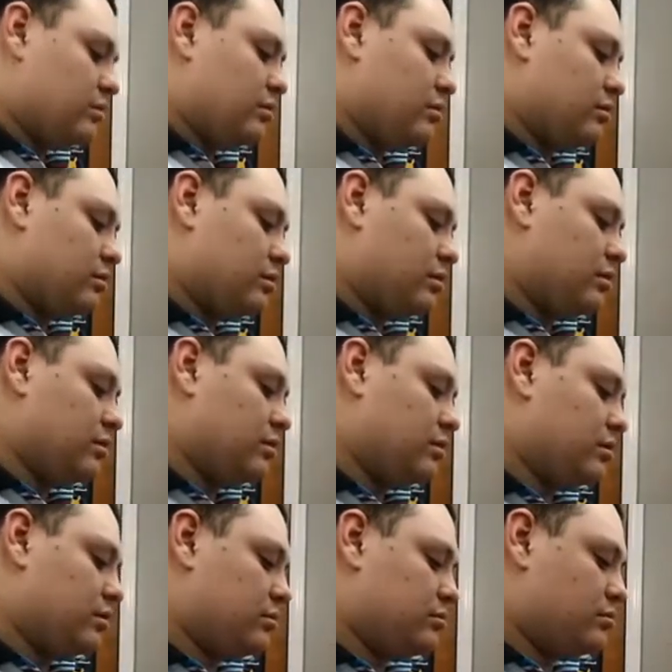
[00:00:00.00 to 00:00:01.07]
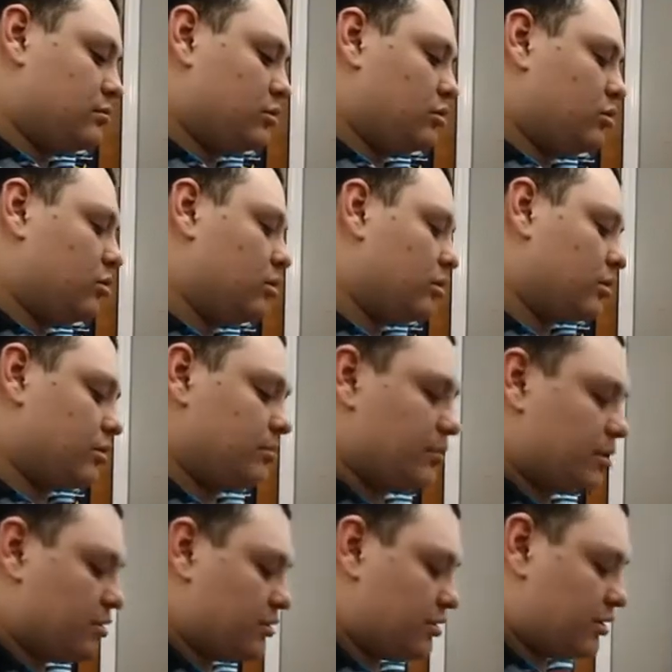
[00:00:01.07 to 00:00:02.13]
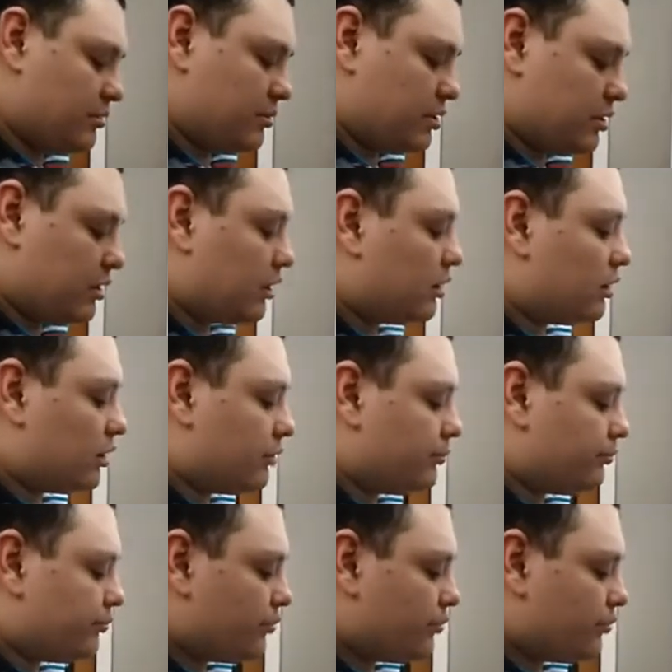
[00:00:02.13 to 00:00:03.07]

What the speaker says: think I could have done a better job cutting it down.